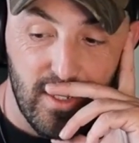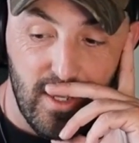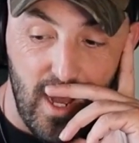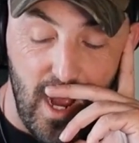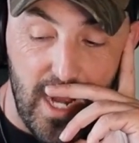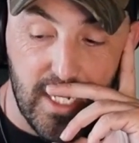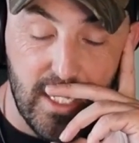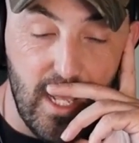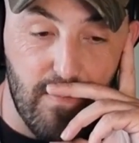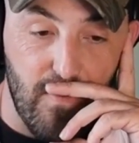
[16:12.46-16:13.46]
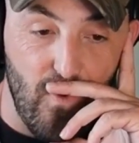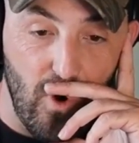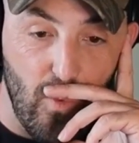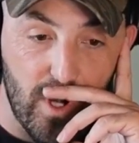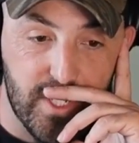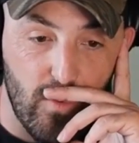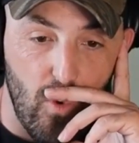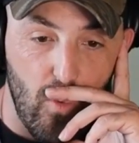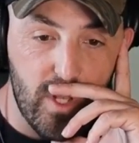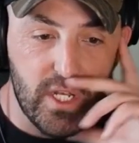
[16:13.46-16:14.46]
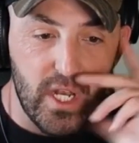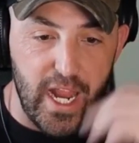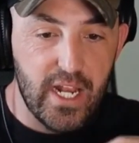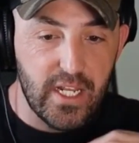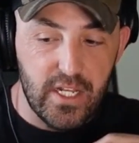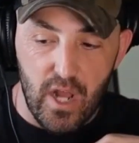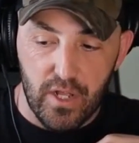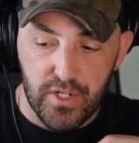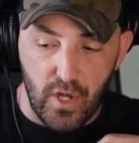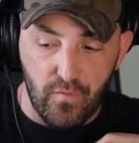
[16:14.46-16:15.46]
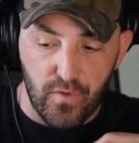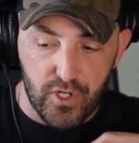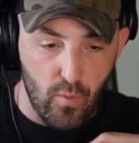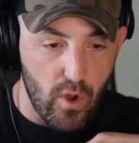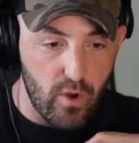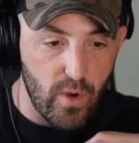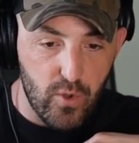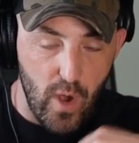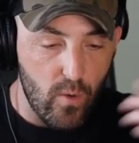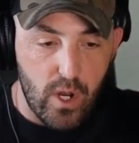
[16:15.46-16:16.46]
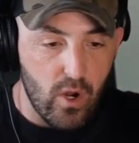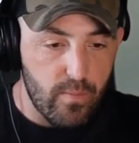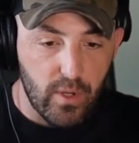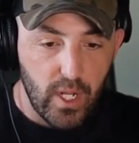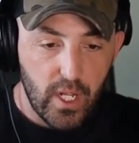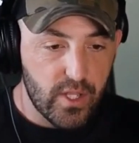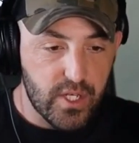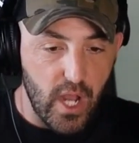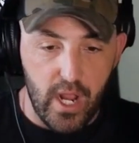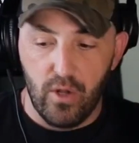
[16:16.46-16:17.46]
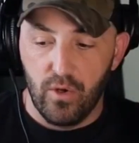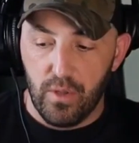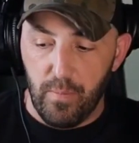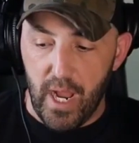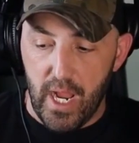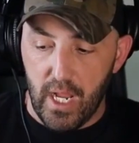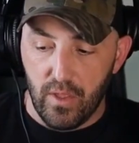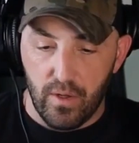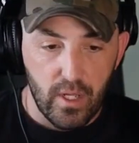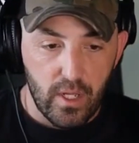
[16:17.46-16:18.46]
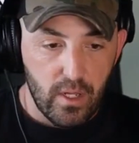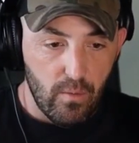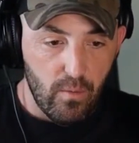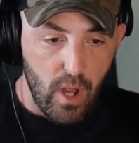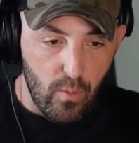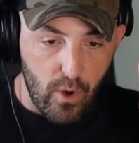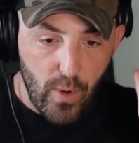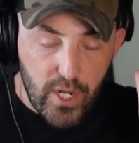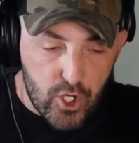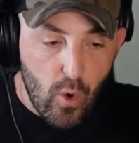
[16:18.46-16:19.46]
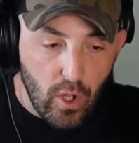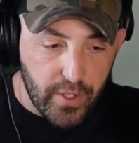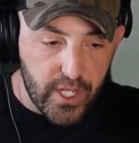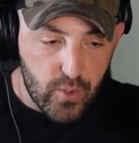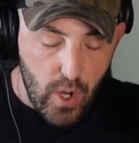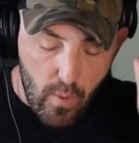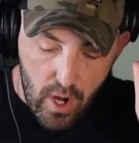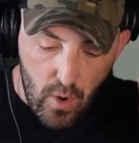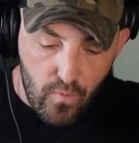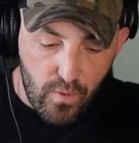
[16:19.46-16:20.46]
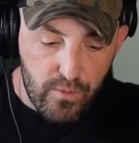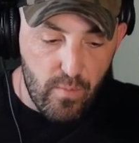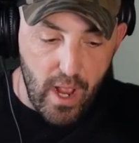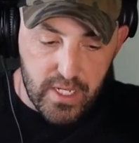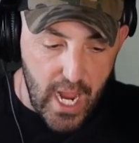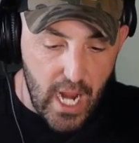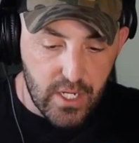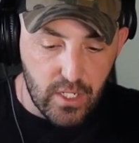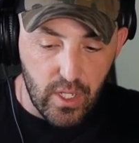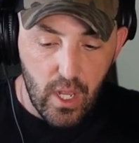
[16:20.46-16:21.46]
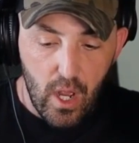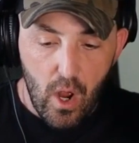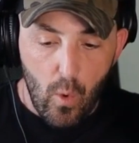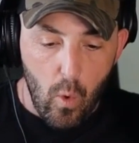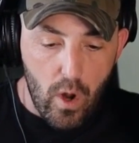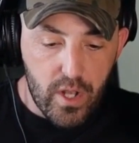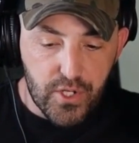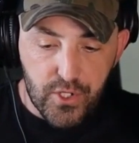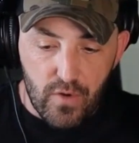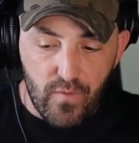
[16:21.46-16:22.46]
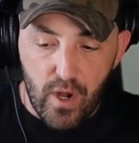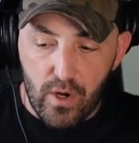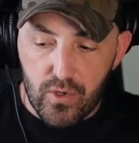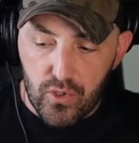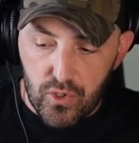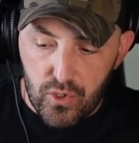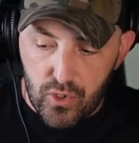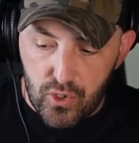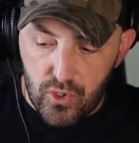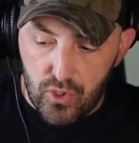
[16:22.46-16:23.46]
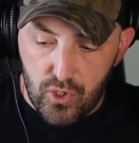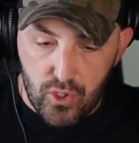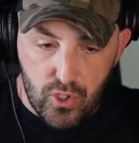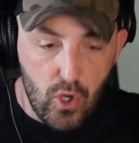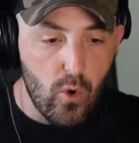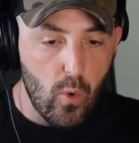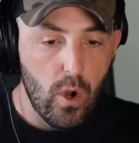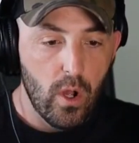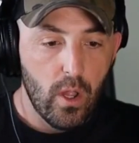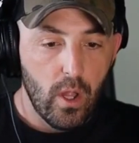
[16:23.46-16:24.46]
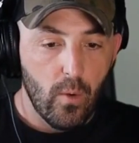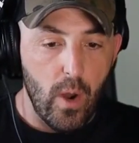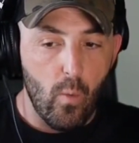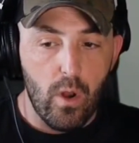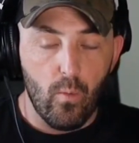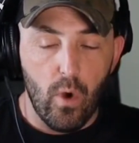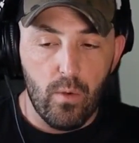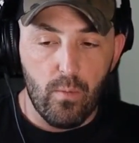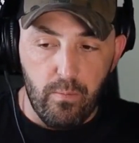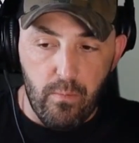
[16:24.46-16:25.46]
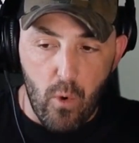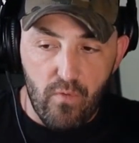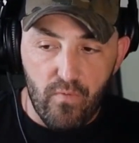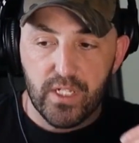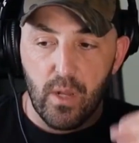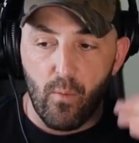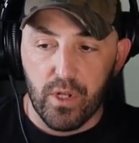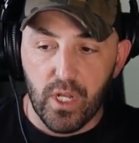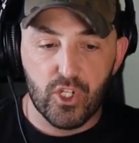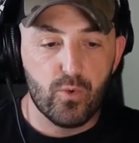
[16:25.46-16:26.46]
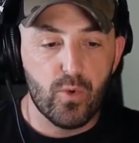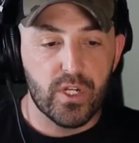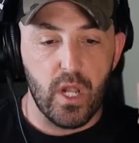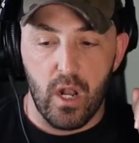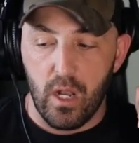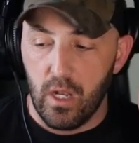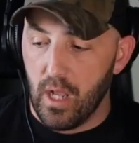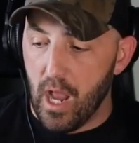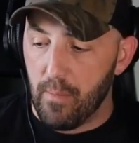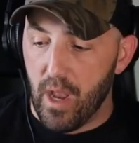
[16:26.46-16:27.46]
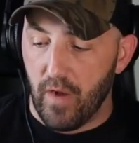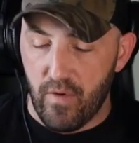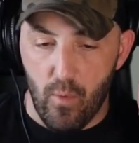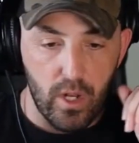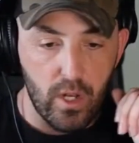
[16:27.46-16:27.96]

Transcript: I did that before, where it's like, well, what is it Andy does selfishly? What do I do? I don't care about the title and the pay and what do I do all day? So I want to know from you, Matt, tactically, what does a surveyor do? Right? What motivates them? What gets you excited out of bed every morning?